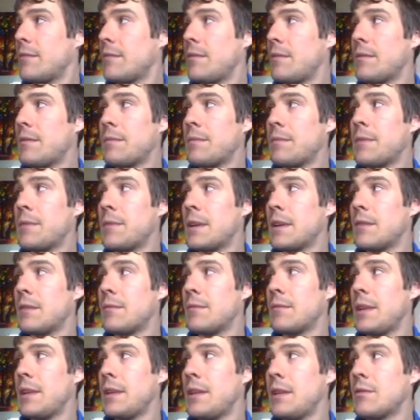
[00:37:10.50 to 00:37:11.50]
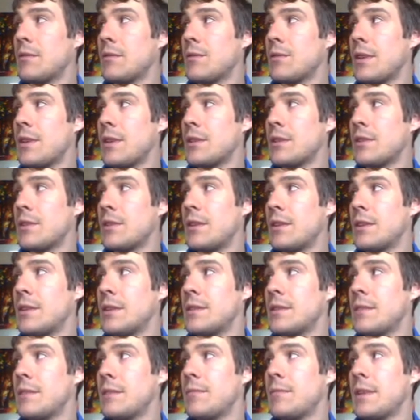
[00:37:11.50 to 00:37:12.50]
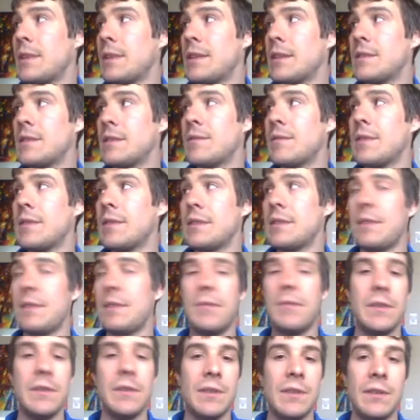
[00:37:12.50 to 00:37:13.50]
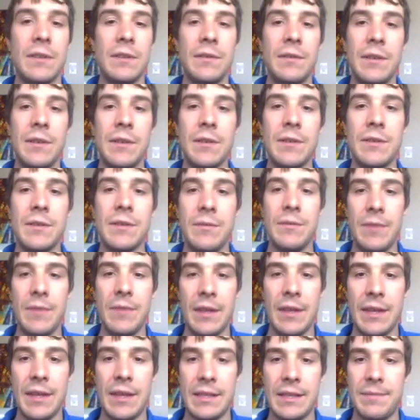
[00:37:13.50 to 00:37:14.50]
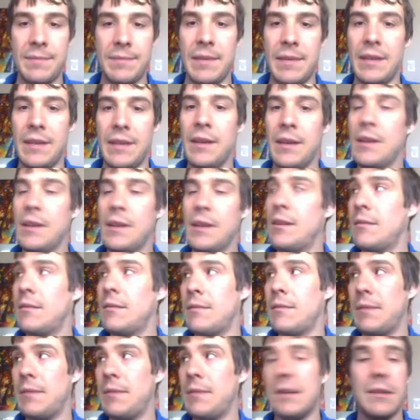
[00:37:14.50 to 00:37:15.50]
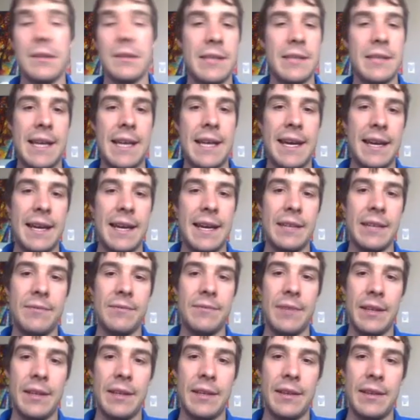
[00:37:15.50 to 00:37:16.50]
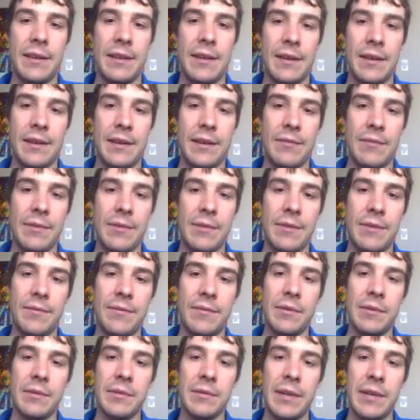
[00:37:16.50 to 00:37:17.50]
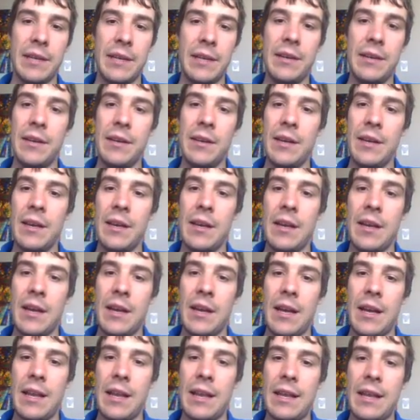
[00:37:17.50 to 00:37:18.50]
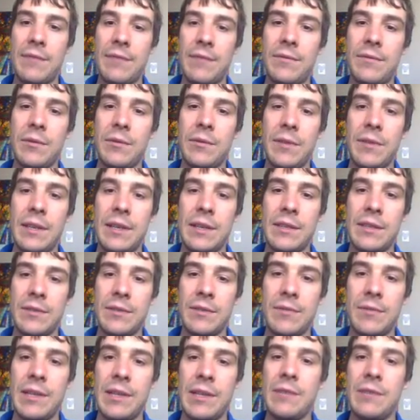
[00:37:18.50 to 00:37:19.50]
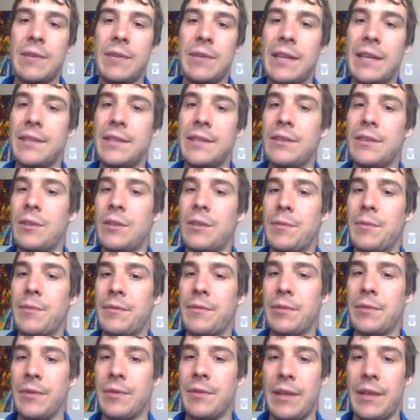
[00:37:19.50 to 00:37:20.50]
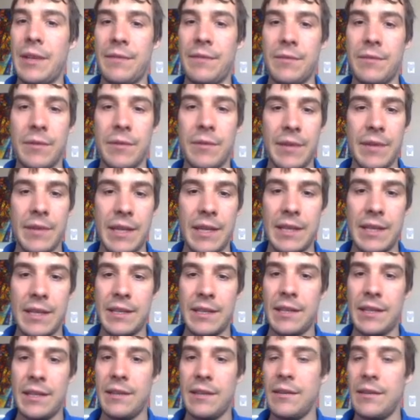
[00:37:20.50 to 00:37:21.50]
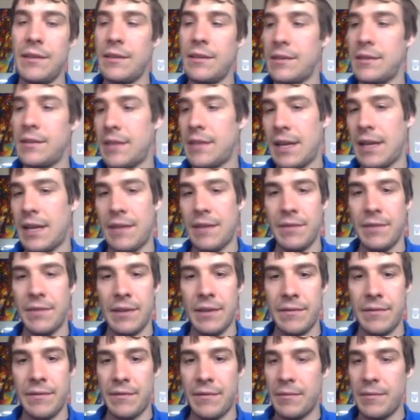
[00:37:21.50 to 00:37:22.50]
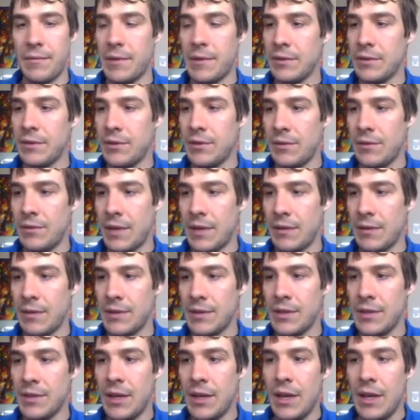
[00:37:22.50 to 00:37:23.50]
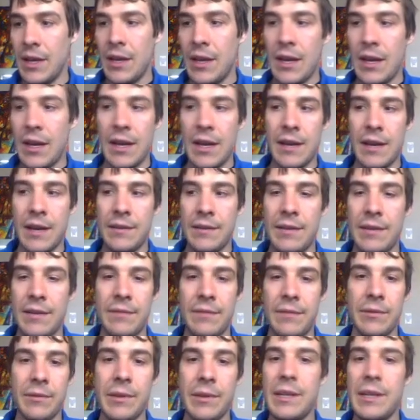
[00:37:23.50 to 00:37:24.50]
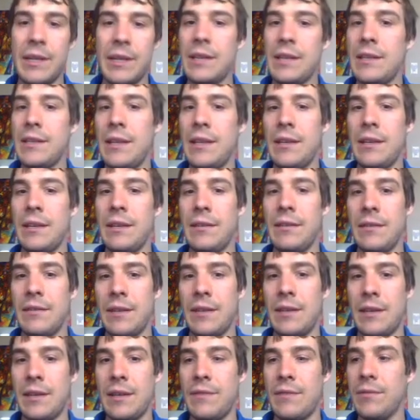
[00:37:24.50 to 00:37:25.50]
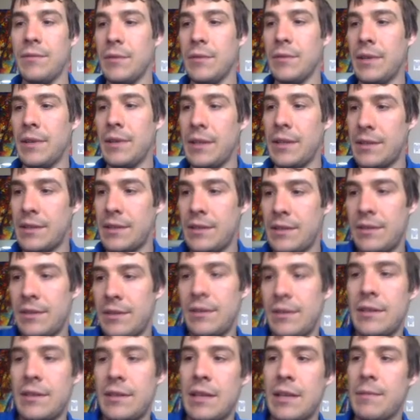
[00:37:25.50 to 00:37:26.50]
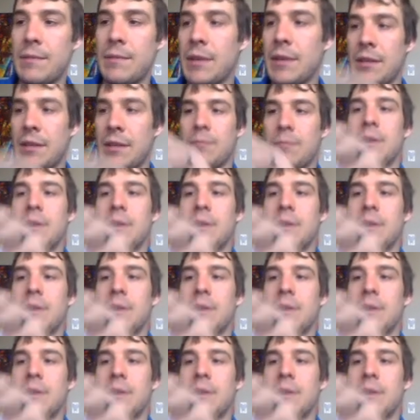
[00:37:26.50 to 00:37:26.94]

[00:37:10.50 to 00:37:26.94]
put a radio tracer on something. This, for example, is a glucose that's been what we call tagged with a fluorine, and that fluorine is a radioisotope of fluorine, fluorine-18. It's a half-life of about 2 hours. The fluorine-18, fluorine is atomic number